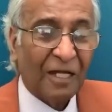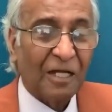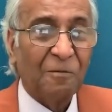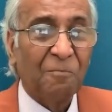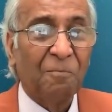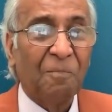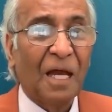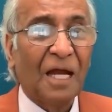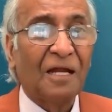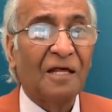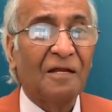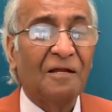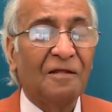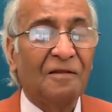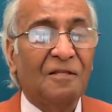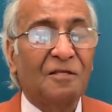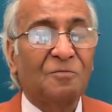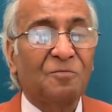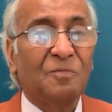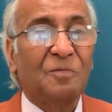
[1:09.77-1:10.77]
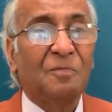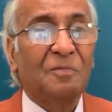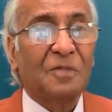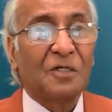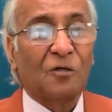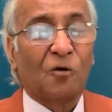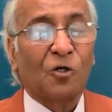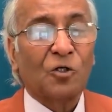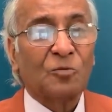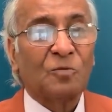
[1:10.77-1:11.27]
are embedded in this
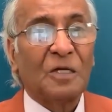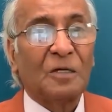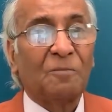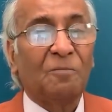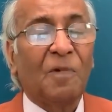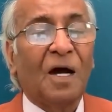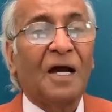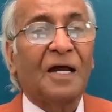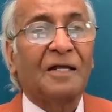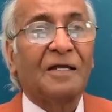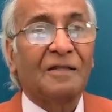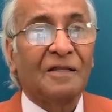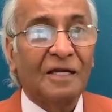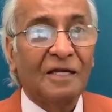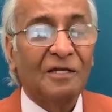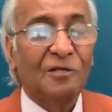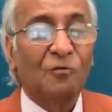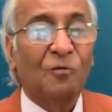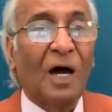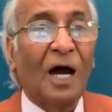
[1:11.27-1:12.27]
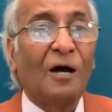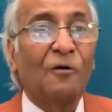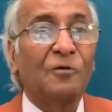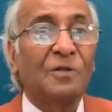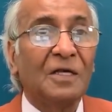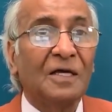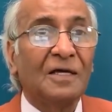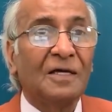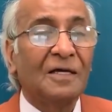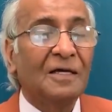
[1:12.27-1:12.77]
cosmic mind and that is how
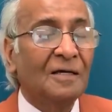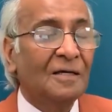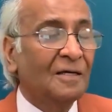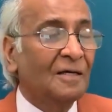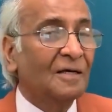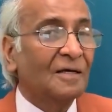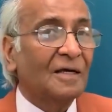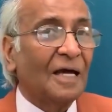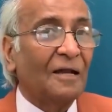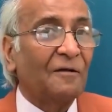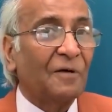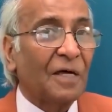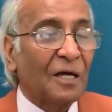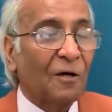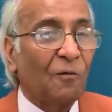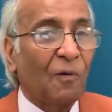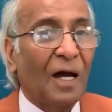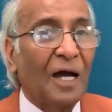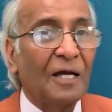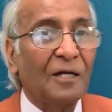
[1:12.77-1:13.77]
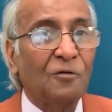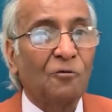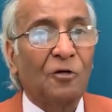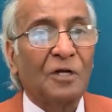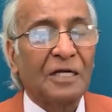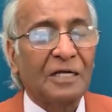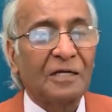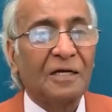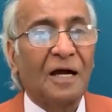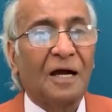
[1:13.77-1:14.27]
they kind of acquire
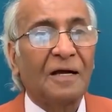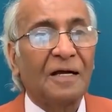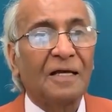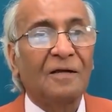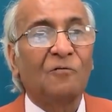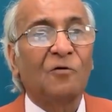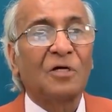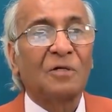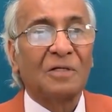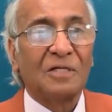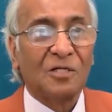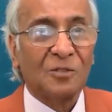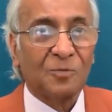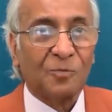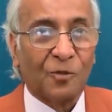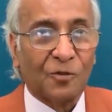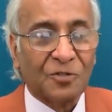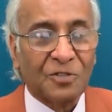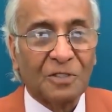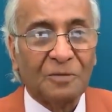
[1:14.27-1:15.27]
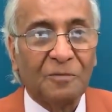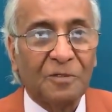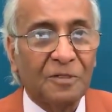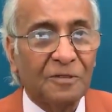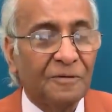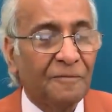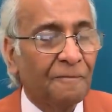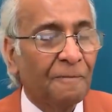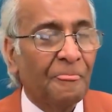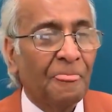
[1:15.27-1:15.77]
knowledge regarding what is
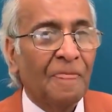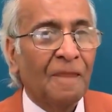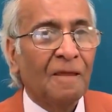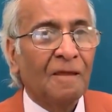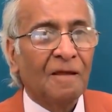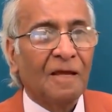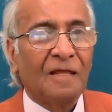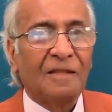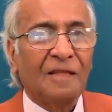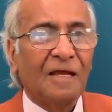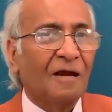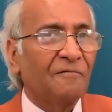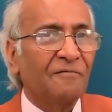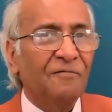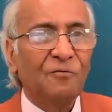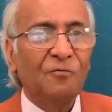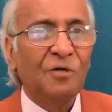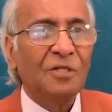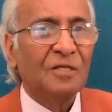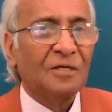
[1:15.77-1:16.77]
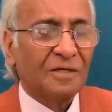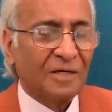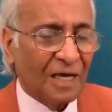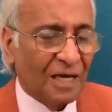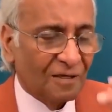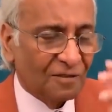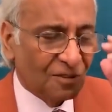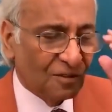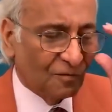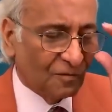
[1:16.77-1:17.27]
possible. And there are a few other
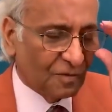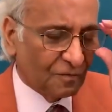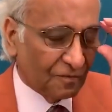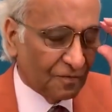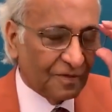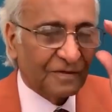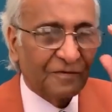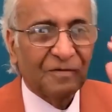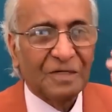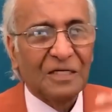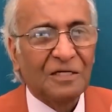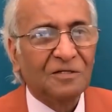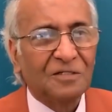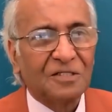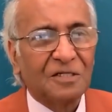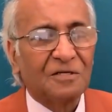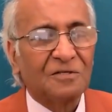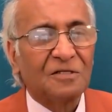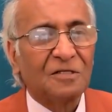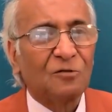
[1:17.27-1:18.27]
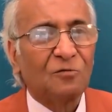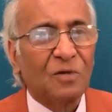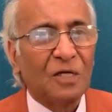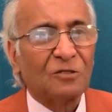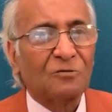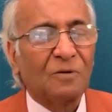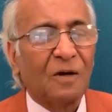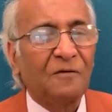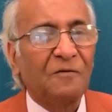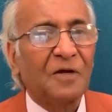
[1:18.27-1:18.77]
cases, instances where
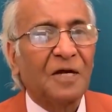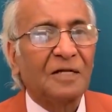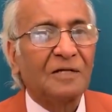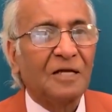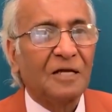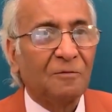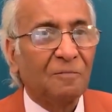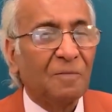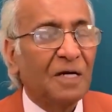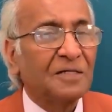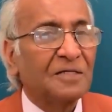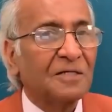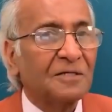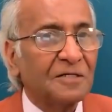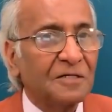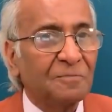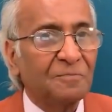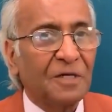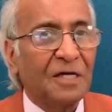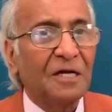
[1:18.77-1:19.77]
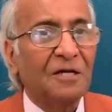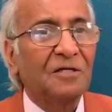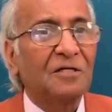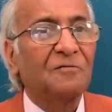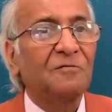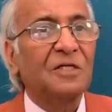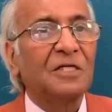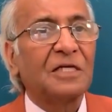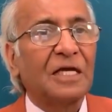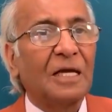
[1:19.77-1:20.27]
Swami Vivekananda had made certain
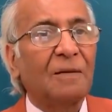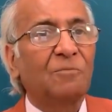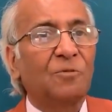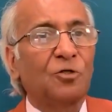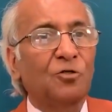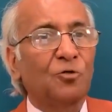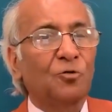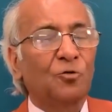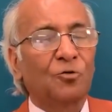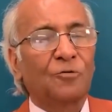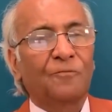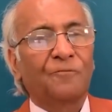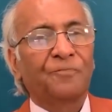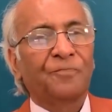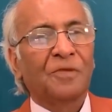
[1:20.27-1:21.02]
predictions which came true.